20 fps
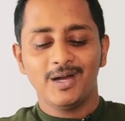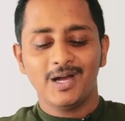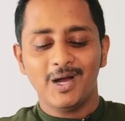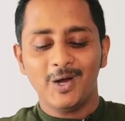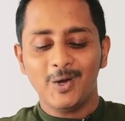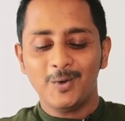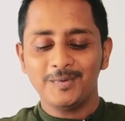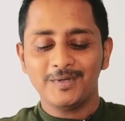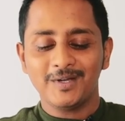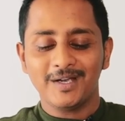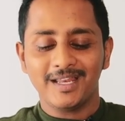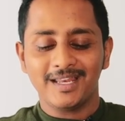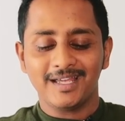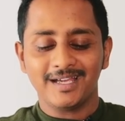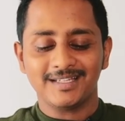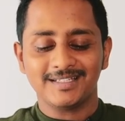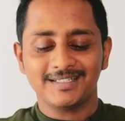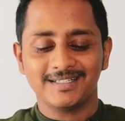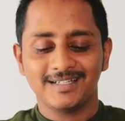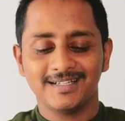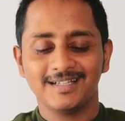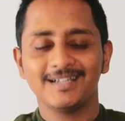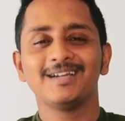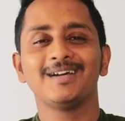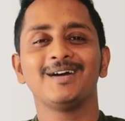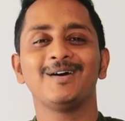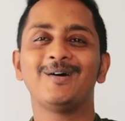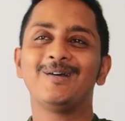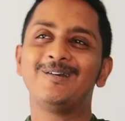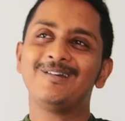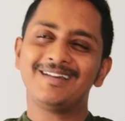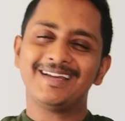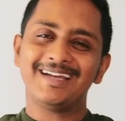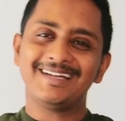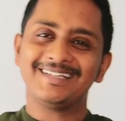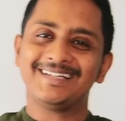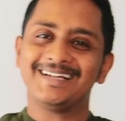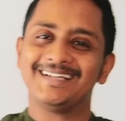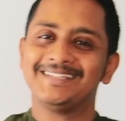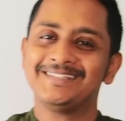Hope you are getting it.
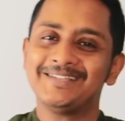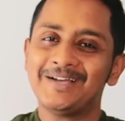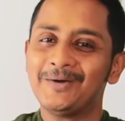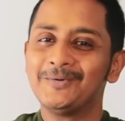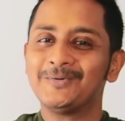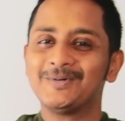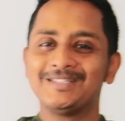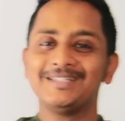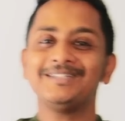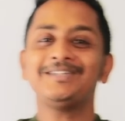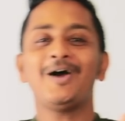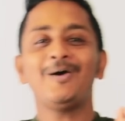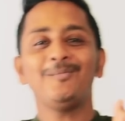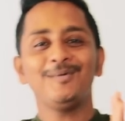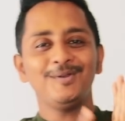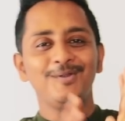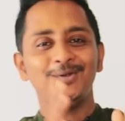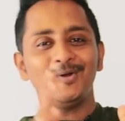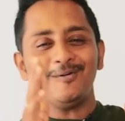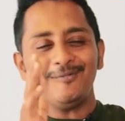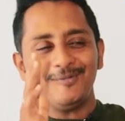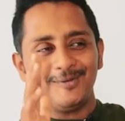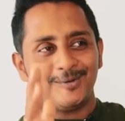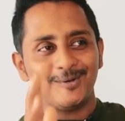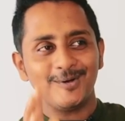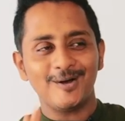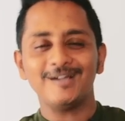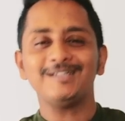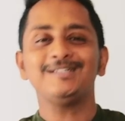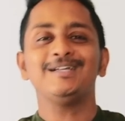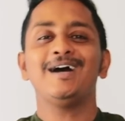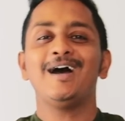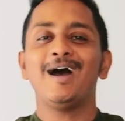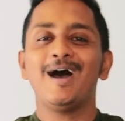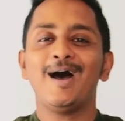Alright guys, how was it? How many of you got?